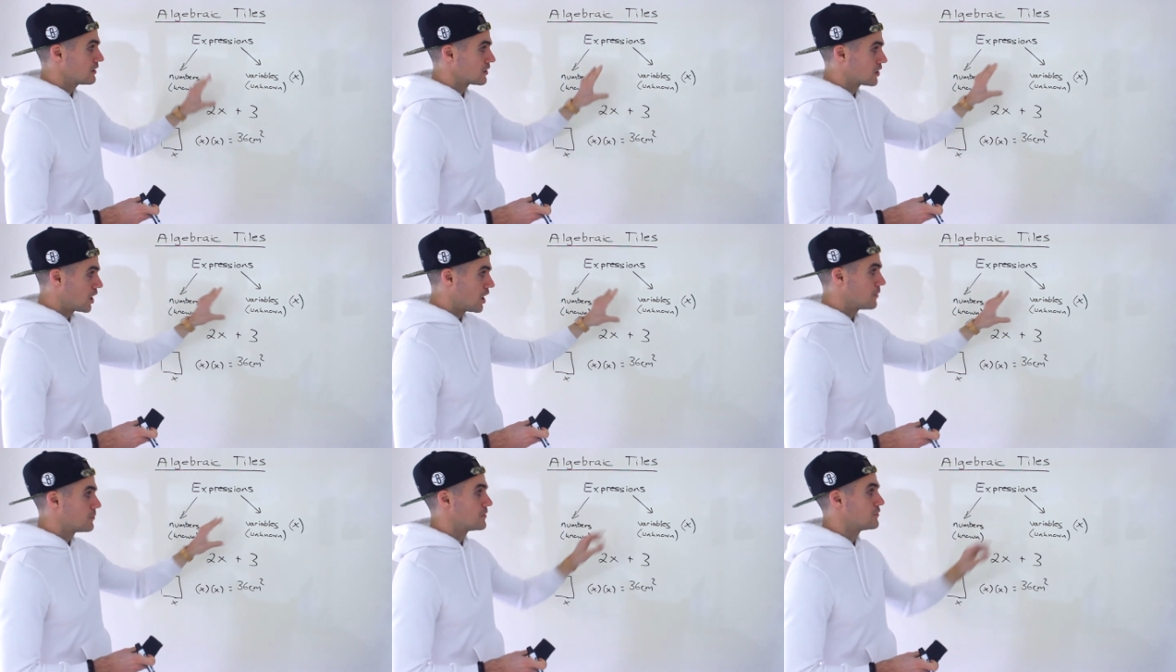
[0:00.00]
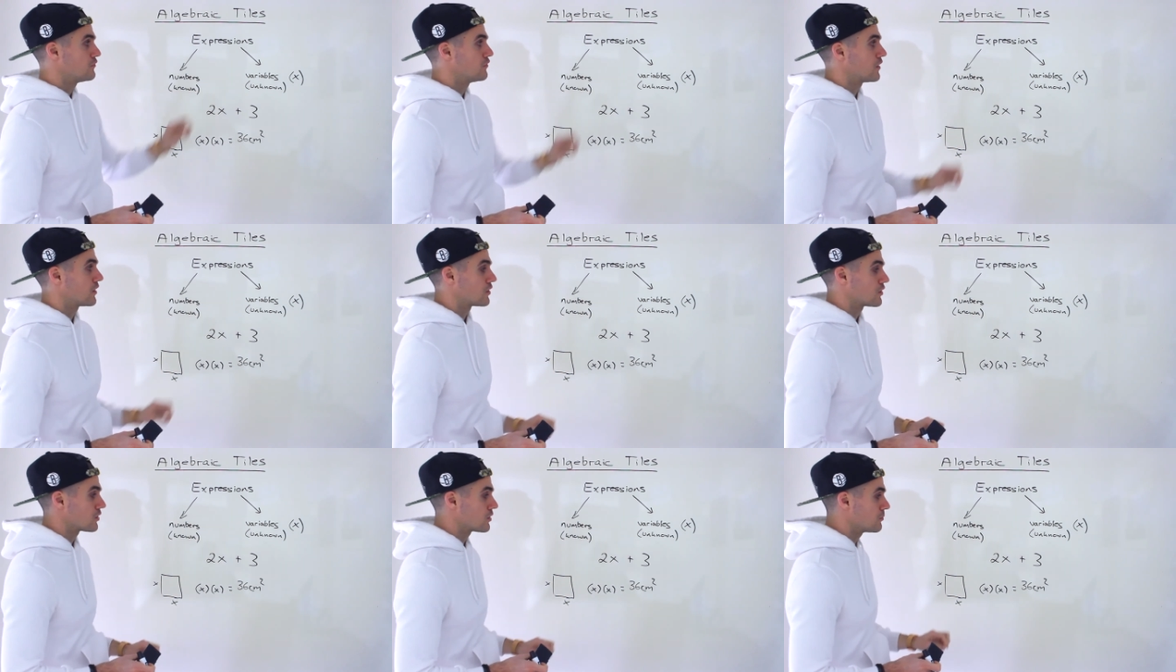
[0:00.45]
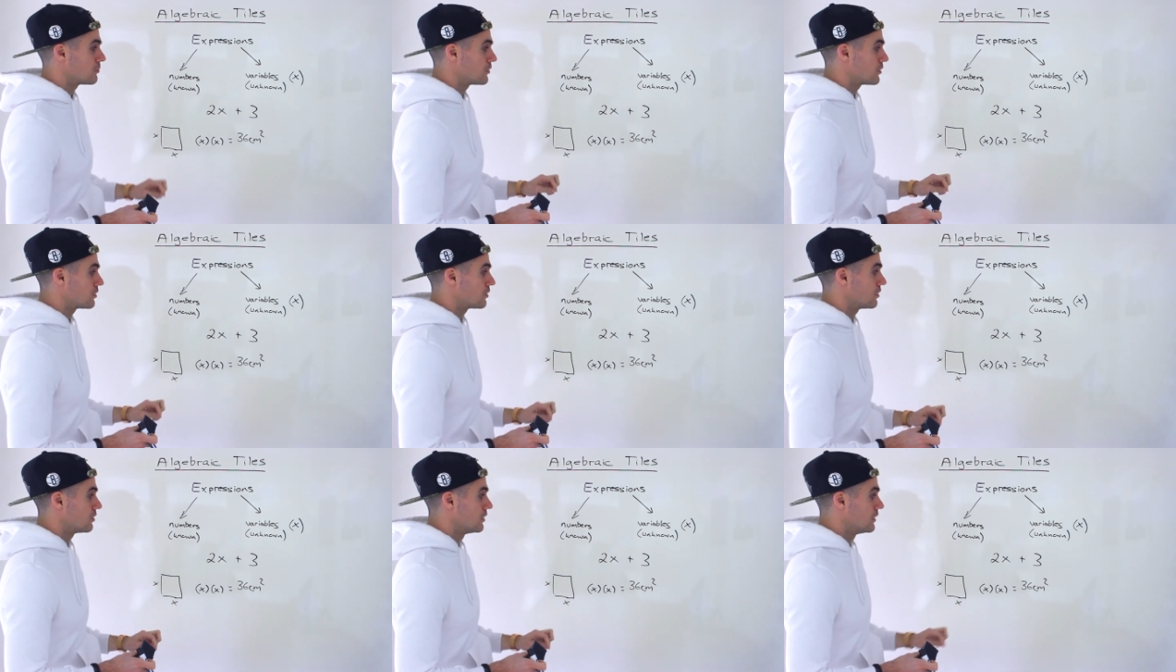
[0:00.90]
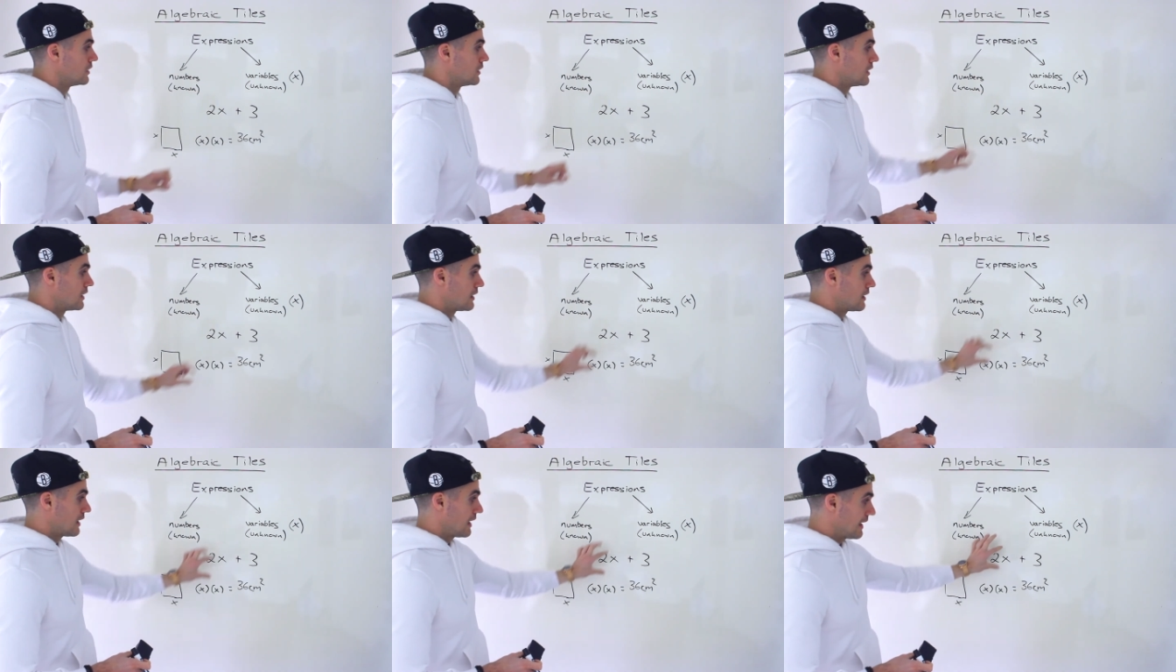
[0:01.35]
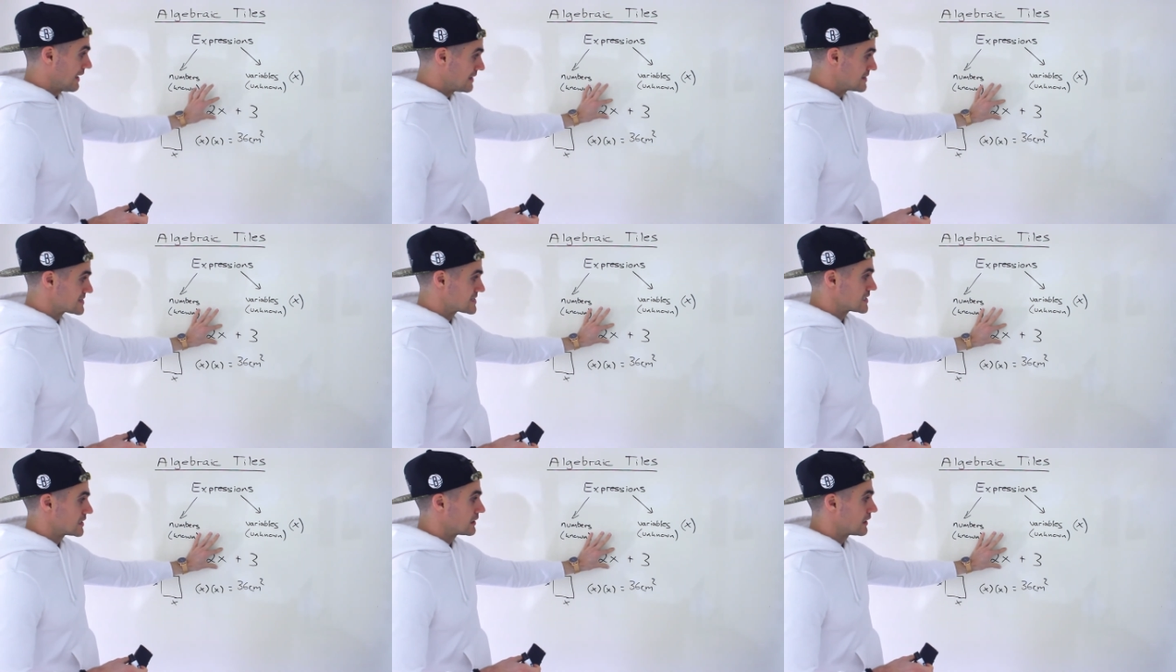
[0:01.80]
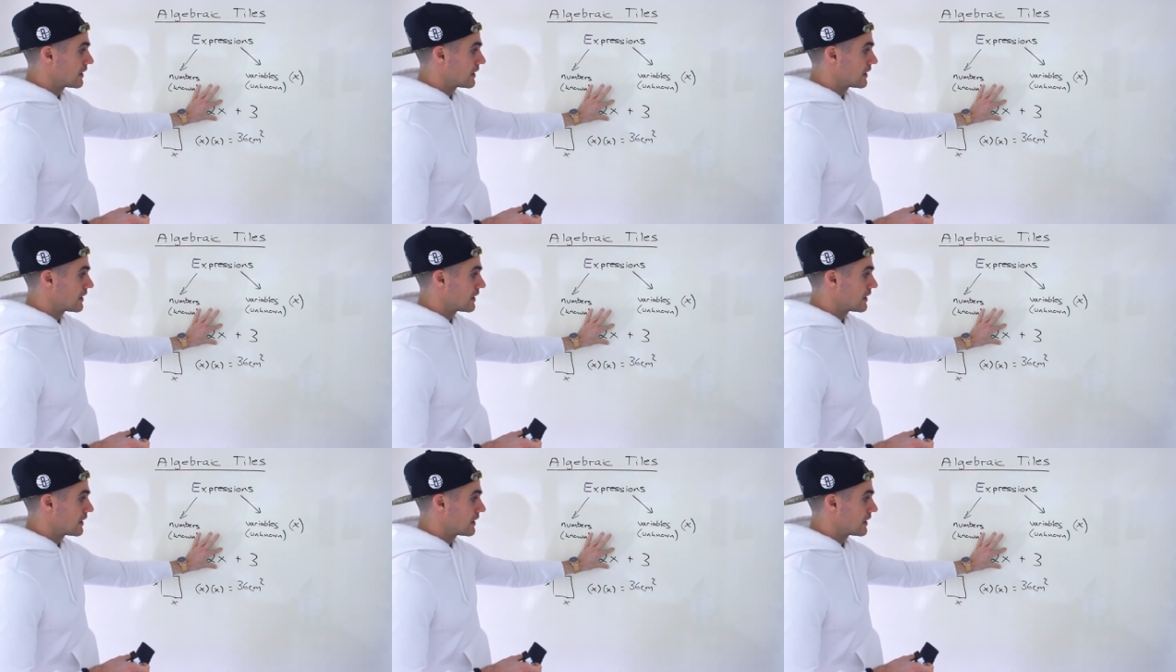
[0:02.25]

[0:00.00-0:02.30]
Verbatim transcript: A common variable is the